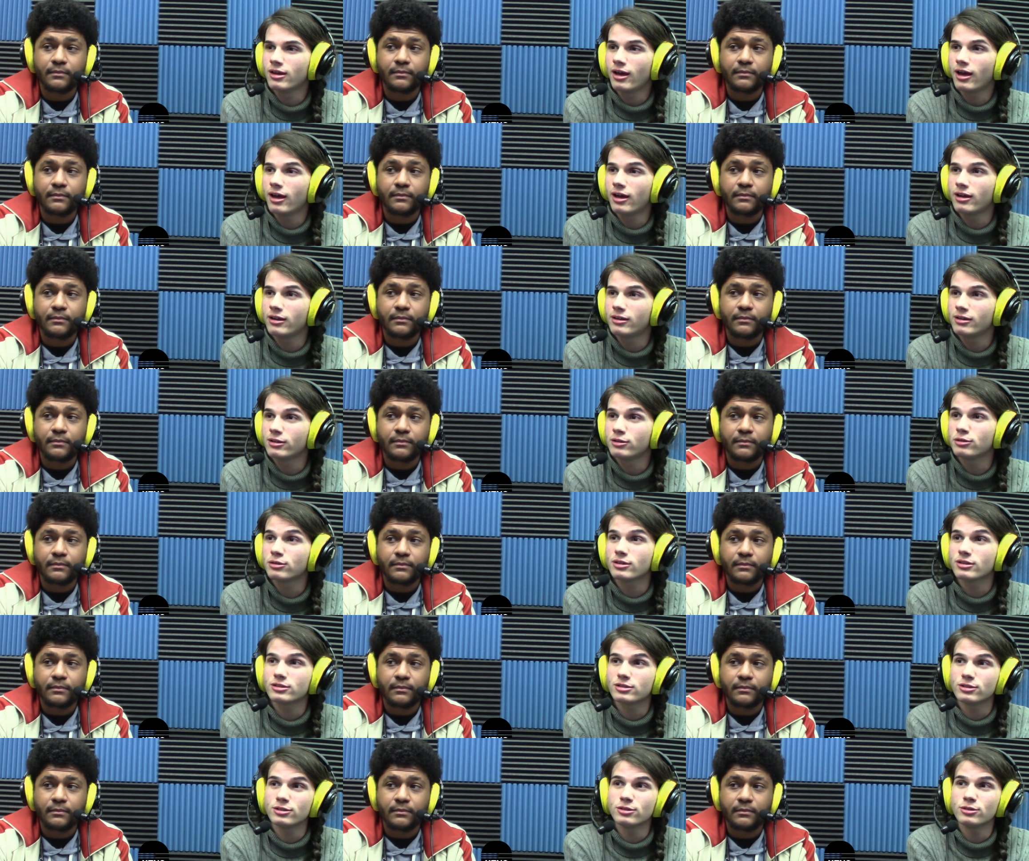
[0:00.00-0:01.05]
Speaker 1: and
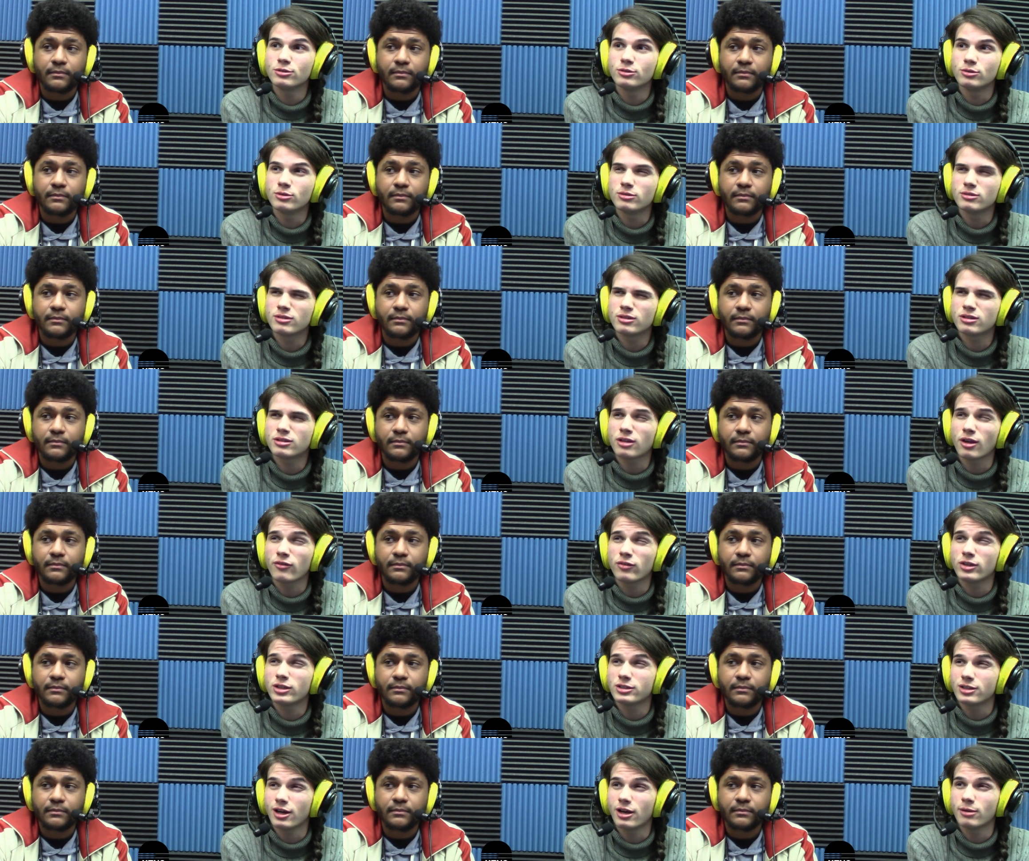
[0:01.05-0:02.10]
losing to you
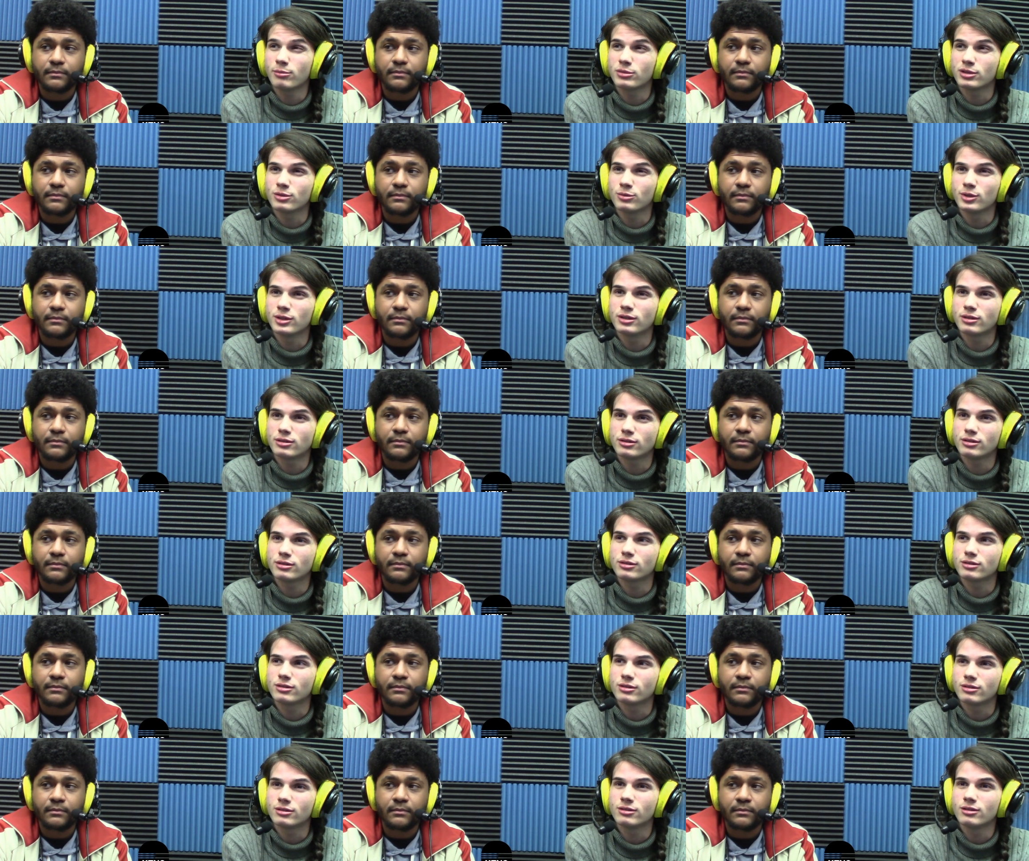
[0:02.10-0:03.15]
seven times in one
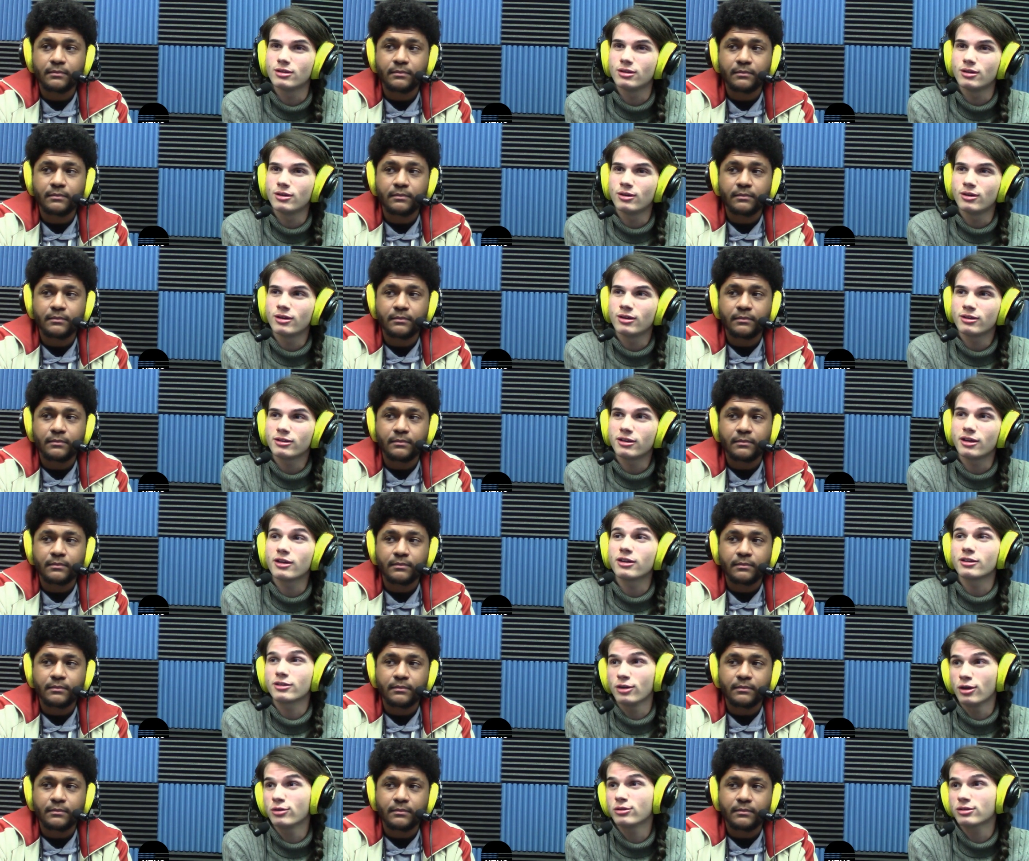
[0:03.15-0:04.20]
season
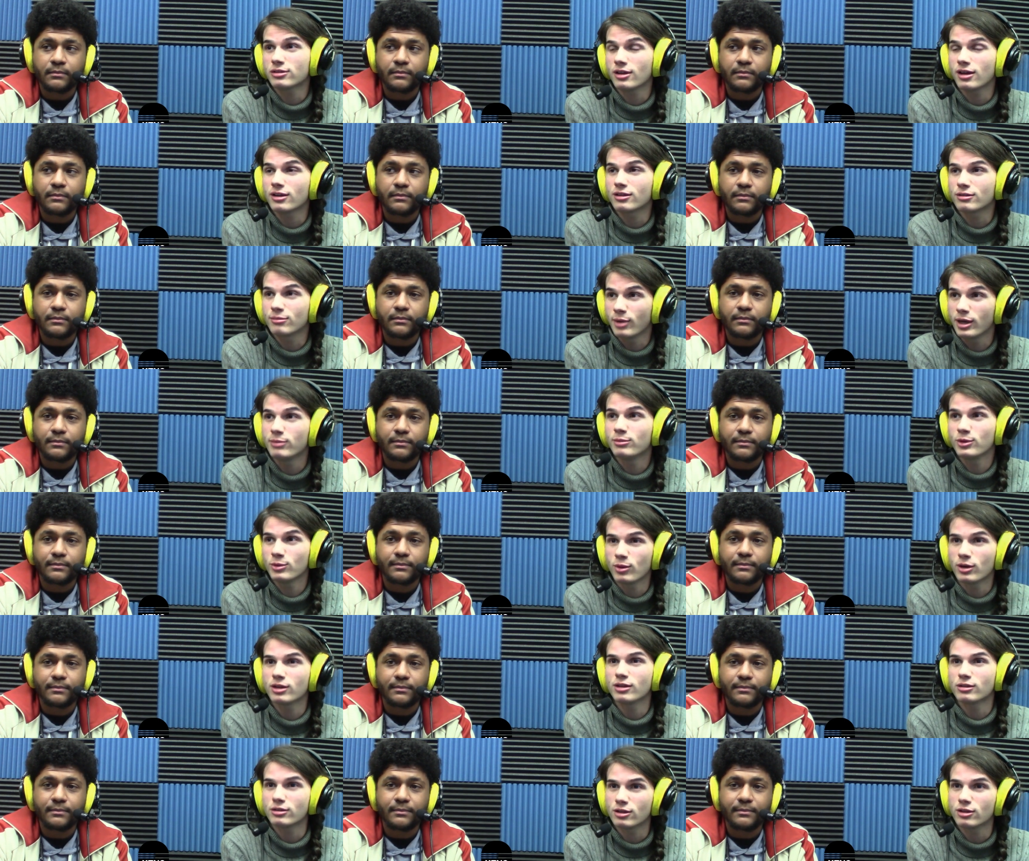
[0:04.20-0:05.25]
Getting no sets made me
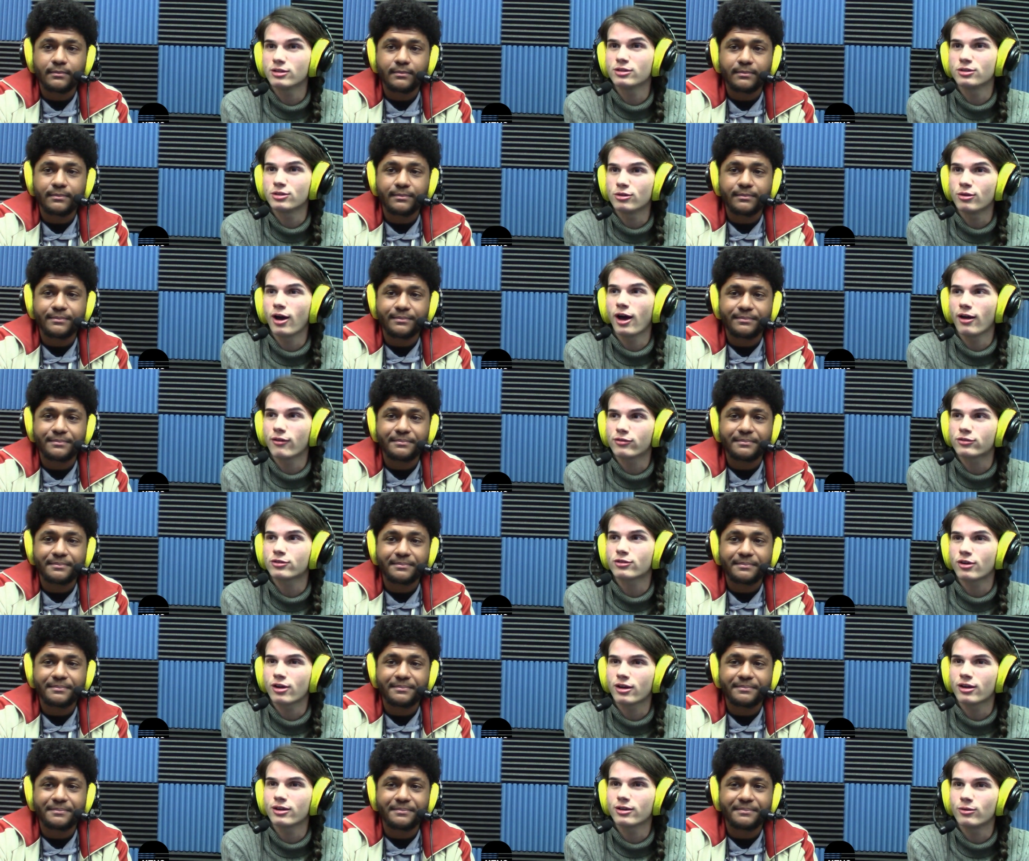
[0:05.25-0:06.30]
want to study you after
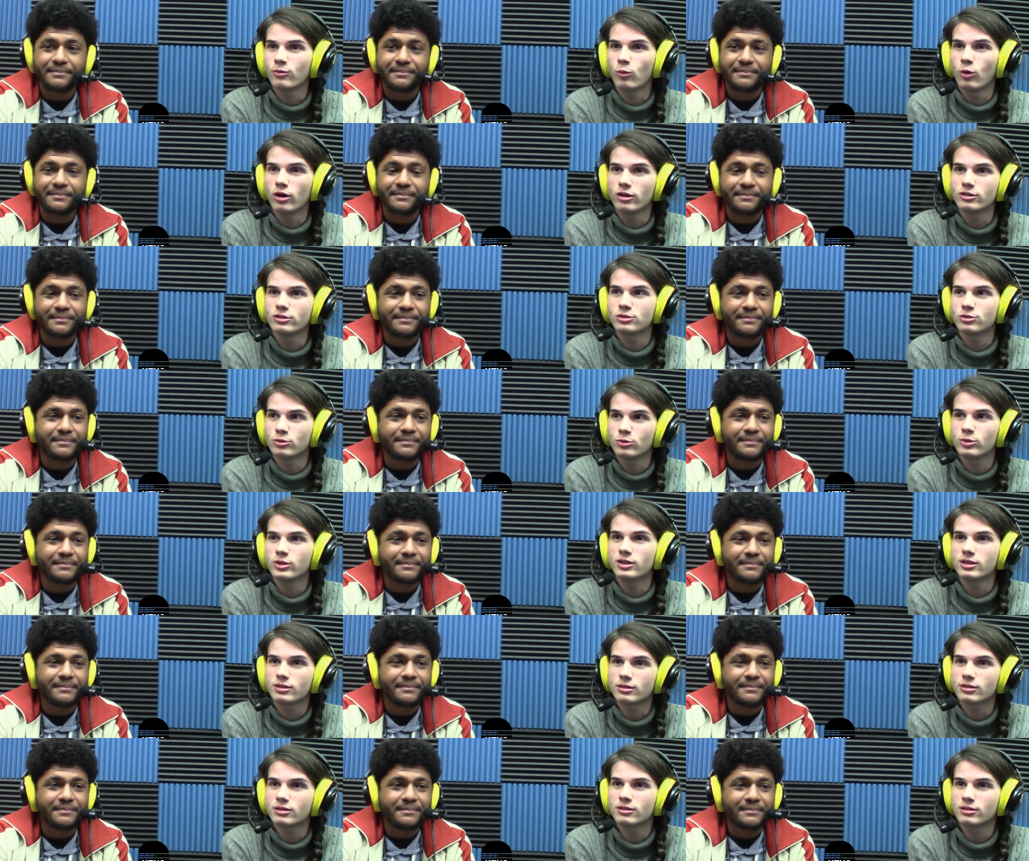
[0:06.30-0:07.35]
I won two
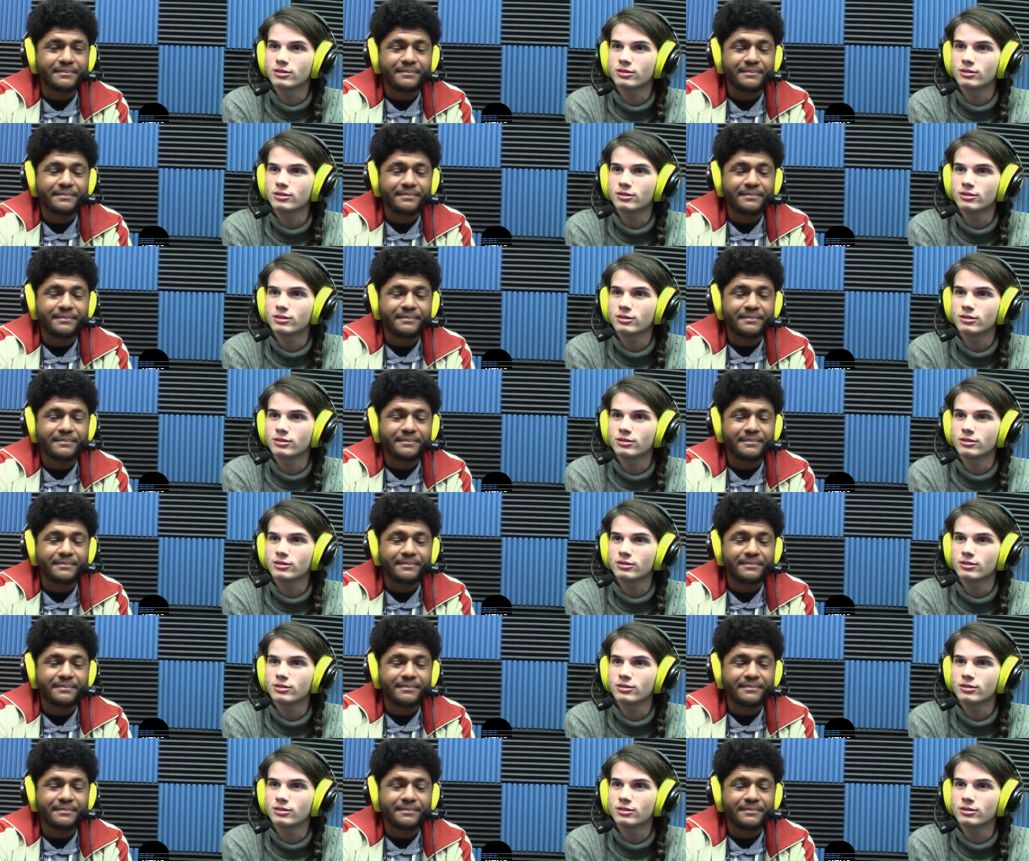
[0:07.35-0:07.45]
weeks and